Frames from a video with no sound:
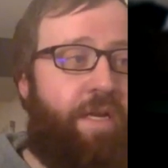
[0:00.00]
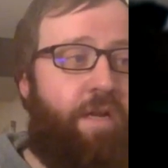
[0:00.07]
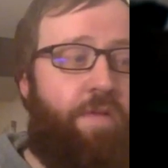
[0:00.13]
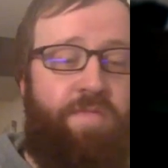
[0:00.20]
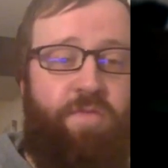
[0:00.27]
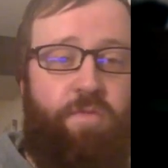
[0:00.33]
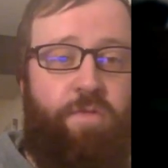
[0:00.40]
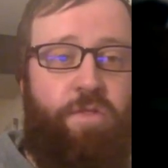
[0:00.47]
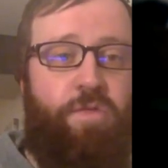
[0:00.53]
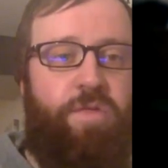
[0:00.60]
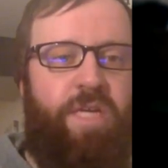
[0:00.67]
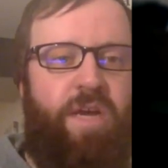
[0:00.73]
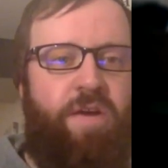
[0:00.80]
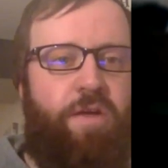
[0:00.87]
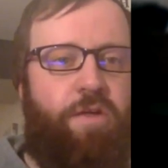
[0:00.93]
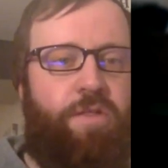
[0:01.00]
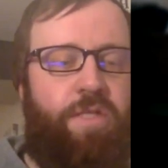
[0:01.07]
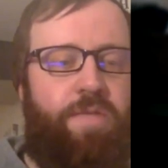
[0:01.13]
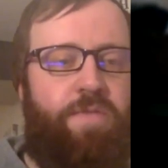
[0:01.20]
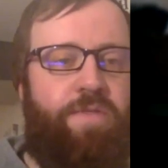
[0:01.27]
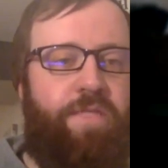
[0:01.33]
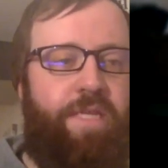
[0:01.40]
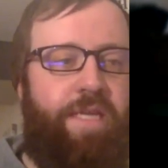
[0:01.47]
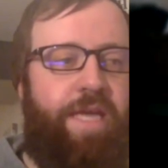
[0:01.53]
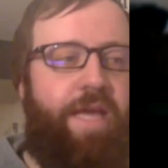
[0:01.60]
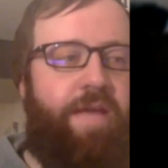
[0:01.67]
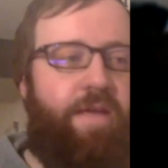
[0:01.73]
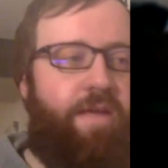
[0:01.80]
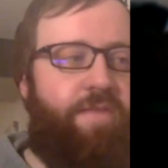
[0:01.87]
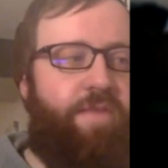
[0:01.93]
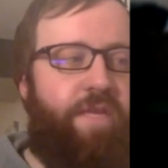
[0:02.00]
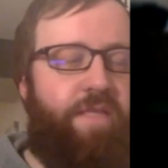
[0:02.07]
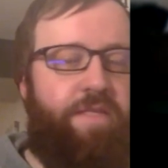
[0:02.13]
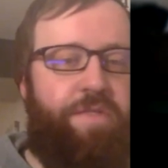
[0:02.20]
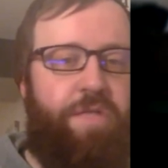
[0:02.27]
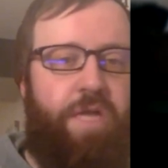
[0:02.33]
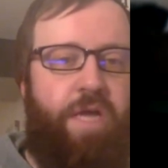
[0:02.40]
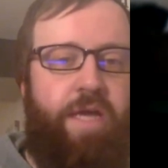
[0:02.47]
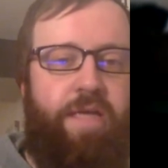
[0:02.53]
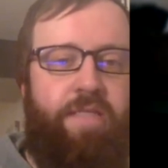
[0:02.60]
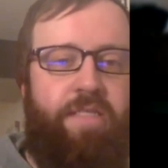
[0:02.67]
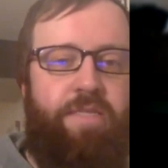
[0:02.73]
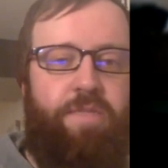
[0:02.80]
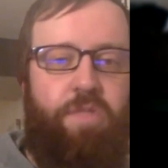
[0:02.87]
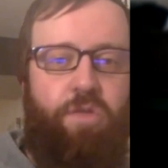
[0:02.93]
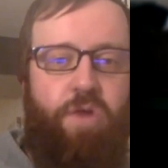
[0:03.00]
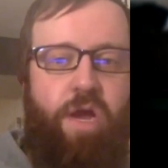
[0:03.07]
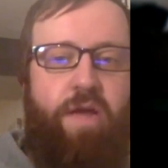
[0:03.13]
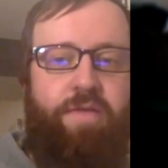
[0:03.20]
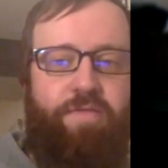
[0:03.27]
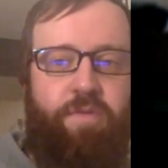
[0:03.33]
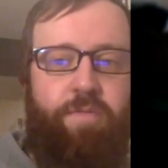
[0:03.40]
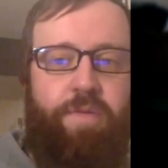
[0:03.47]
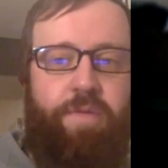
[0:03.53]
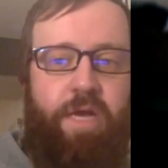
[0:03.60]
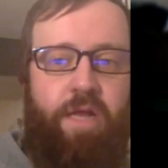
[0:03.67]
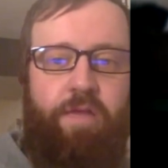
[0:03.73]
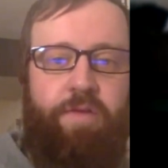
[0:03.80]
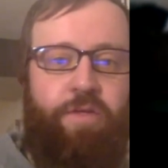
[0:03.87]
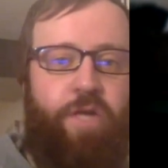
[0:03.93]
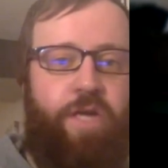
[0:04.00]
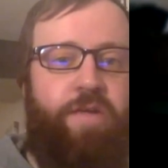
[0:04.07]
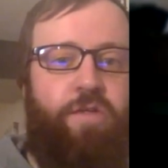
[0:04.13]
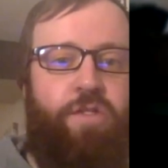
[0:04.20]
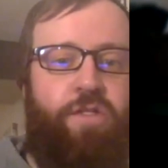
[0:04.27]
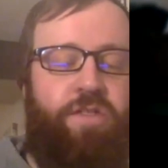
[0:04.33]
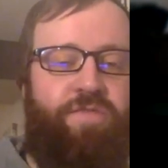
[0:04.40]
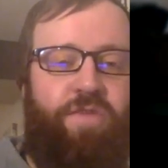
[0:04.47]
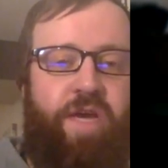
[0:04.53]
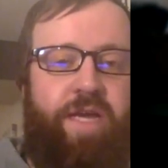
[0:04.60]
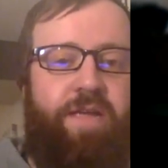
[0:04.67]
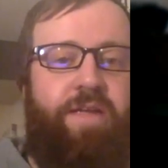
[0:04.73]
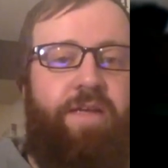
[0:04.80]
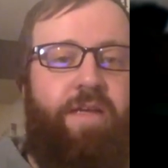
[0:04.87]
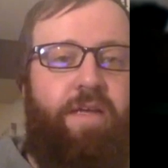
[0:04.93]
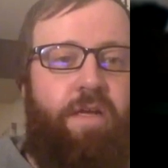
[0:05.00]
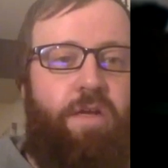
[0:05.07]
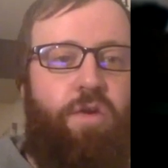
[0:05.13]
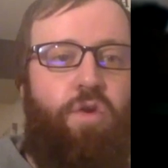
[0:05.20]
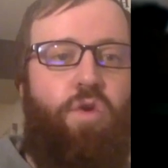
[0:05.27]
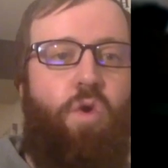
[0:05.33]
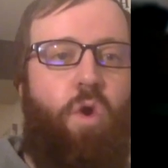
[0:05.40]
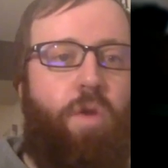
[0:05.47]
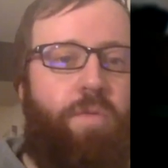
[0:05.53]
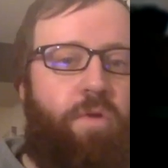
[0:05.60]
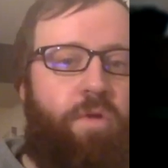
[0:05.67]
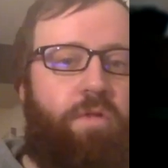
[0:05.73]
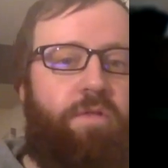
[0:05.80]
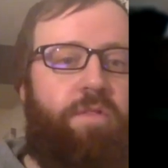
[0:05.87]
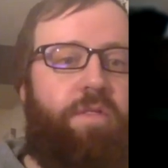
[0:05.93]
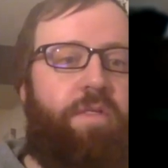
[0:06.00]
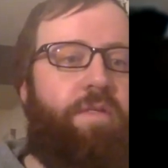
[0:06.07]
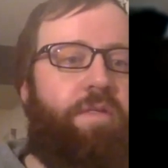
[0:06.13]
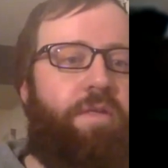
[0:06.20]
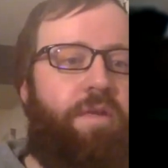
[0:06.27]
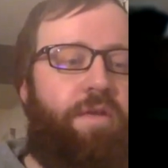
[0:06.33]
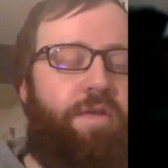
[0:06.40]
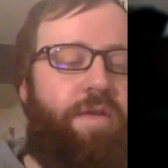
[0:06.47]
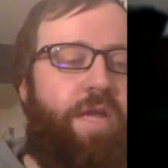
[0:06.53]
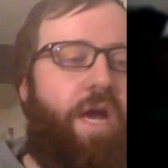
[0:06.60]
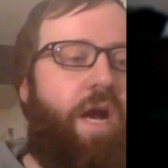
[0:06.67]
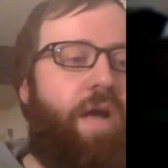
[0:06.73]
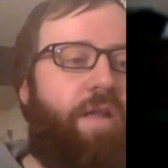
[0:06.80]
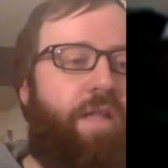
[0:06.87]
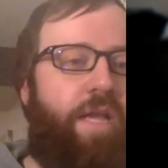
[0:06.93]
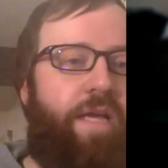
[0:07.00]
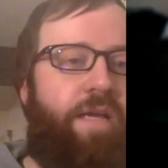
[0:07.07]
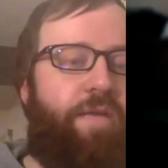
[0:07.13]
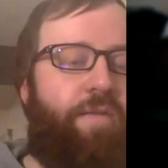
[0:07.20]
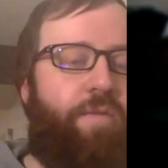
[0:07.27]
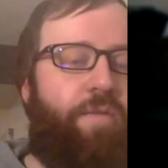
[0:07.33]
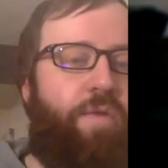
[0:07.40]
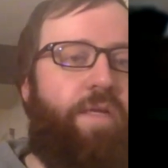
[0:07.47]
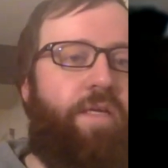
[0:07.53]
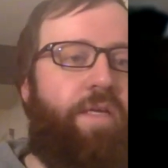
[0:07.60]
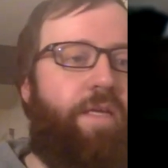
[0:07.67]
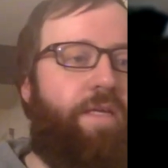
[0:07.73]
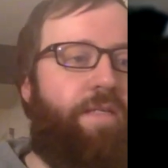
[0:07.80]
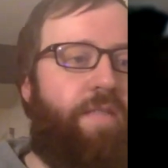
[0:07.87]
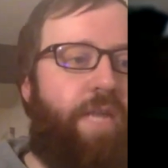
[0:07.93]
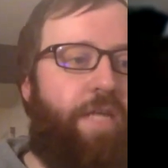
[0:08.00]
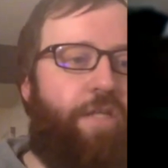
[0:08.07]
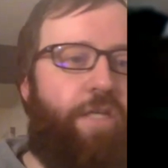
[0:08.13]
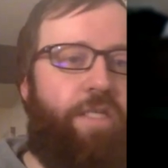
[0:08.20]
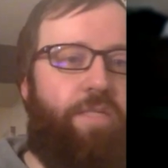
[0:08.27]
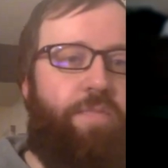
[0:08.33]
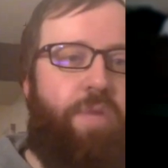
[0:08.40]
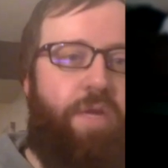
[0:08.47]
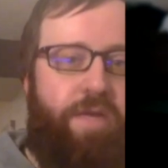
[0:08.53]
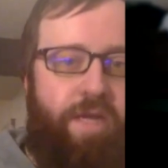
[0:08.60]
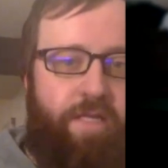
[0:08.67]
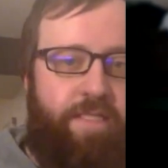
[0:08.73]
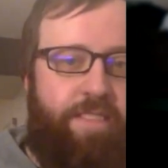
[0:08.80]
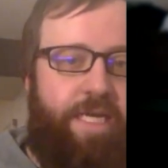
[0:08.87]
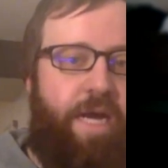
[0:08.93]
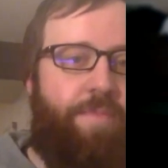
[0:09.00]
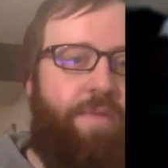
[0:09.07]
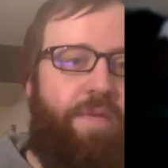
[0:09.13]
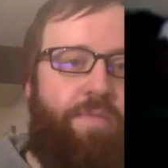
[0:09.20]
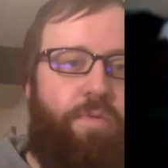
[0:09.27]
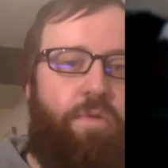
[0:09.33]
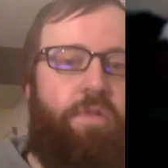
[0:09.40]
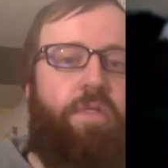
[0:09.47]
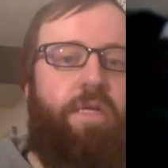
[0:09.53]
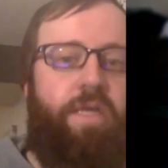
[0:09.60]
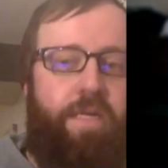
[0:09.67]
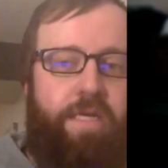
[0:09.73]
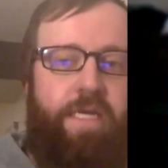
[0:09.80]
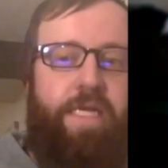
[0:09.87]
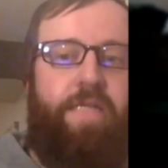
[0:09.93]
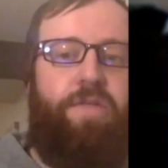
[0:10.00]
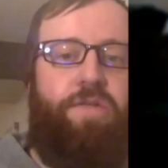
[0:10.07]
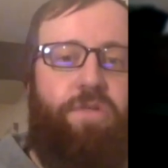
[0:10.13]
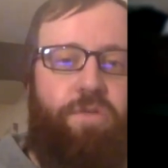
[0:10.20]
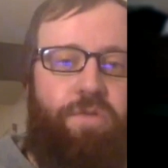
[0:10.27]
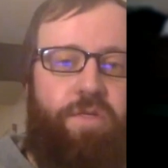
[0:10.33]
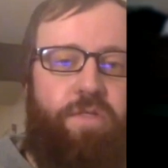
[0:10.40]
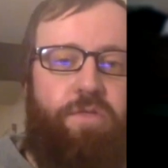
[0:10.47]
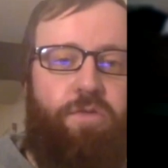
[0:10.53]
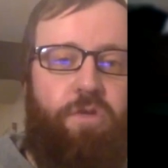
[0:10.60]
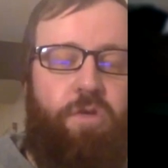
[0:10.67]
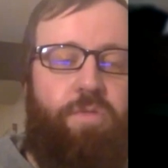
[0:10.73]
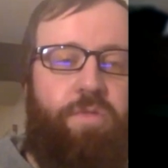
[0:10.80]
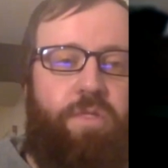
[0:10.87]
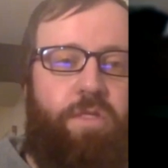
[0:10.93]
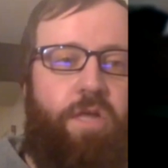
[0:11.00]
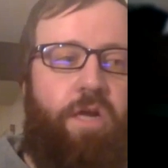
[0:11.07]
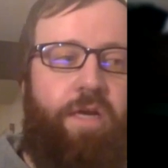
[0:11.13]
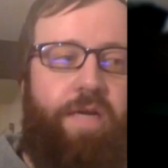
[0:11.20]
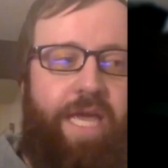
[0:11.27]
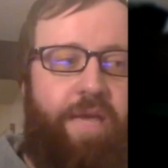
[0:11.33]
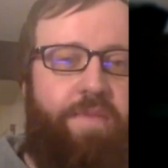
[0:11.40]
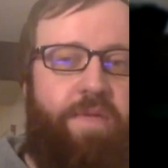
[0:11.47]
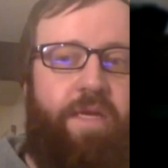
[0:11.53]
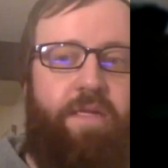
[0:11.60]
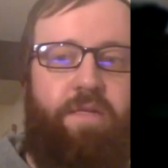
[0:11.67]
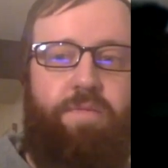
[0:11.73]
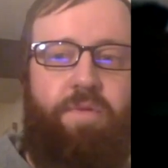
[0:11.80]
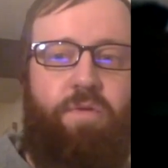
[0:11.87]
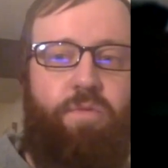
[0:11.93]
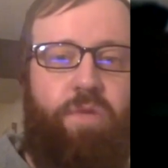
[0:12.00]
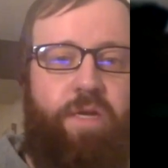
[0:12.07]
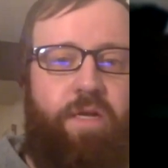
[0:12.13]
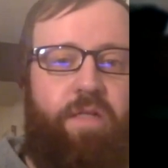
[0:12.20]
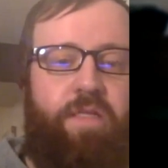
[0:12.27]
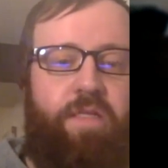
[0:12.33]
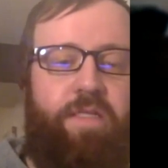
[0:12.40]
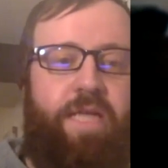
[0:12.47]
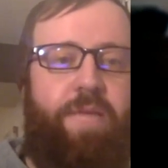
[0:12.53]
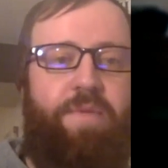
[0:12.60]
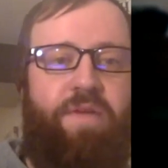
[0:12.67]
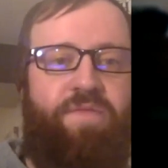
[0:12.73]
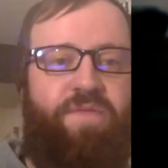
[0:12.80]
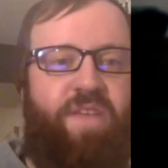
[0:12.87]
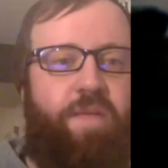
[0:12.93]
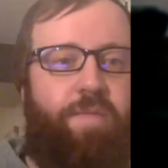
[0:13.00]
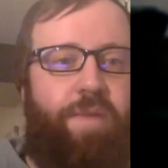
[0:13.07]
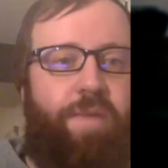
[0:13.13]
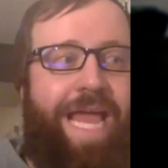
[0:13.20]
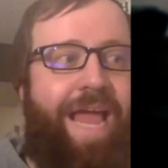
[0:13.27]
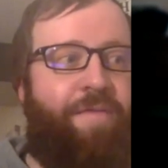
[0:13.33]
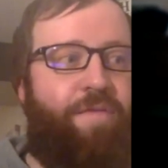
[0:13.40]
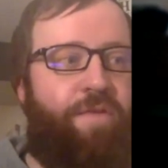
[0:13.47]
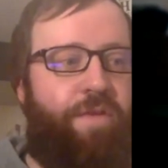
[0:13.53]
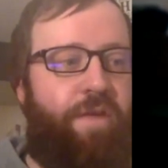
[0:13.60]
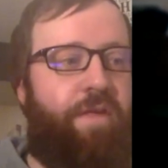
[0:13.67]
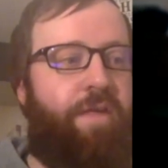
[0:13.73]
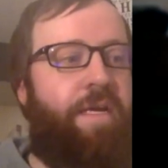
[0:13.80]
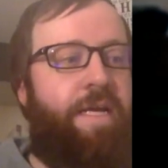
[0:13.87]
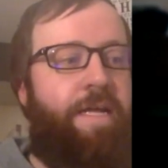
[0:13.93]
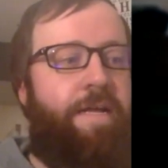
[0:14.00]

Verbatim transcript: I don't remember if it was you, Derek, or someone was like, "Hey, invite this guy. He seems all right from Beyond." They were trying to just invite normal non like we want to kiss IGN's butt nonstop people yeah. into this group to talk gaming and to be real and to not be offended by everything.